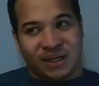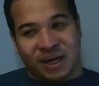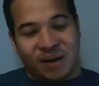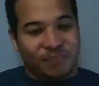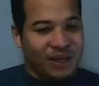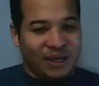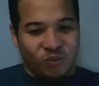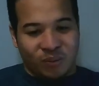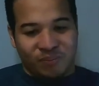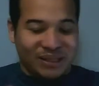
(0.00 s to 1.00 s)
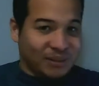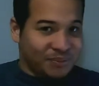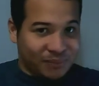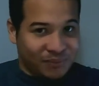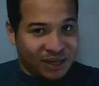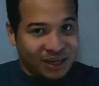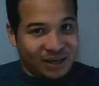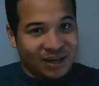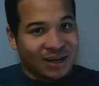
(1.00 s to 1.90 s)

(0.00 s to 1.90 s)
the update will mess up something